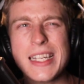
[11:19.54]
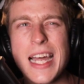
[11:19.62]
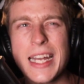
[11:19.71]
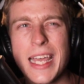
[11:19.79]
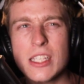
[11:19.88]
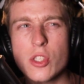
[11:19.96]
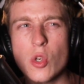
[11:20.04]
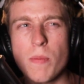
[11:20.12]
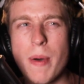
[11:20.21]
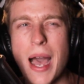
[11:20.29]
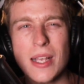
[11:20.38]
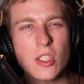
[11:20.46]
kind of gets into a
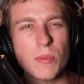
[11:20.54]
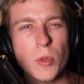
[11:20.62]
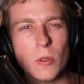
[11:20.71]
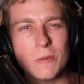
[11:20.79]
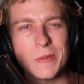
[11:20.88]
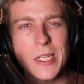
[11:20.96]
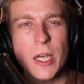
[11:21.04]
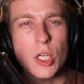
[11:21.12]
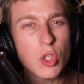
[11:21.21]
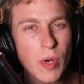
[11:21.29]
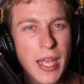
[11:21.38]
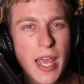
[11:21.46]
possible
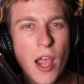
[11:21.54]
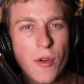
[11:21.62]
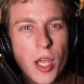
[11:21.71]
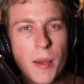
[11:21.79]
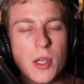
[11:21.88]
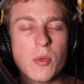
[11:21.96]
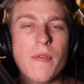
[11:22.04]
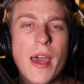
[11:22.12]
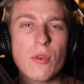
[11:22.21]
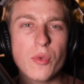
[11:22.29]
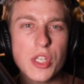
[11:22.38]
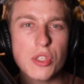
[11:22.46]
gray area because we've
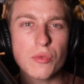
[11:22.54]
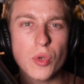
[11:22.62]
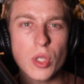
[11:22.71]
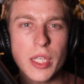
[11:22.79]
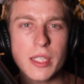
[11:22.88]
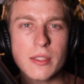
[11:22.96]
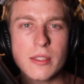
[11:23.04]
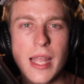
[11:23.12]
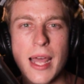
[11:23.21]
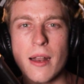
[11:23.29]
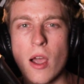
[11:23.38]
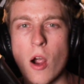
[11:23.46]
had recent rulings
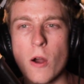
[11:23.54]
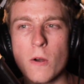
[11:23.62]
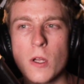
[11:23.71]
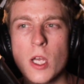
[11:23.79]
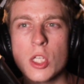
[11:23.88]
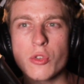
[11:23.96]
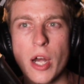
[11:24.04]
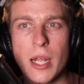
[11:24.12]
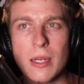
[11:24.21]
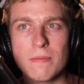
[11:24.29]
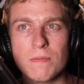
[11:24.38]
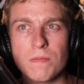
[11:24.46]
that are trying
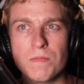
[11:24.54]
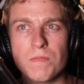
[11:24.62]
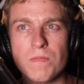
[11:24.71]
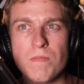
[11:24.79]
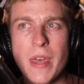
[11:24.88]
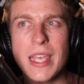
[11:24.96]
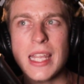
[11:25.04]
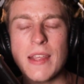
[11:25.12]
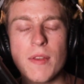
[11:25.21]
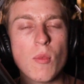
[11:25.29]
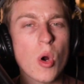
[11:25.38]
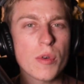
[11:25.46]
to make it
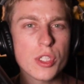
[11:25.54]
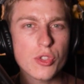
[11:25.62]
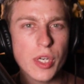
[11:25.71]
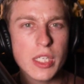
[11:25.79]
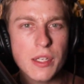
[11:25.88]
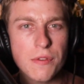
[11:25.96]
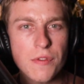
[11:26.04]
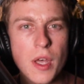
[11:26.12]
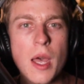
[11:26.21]
even more restrictive.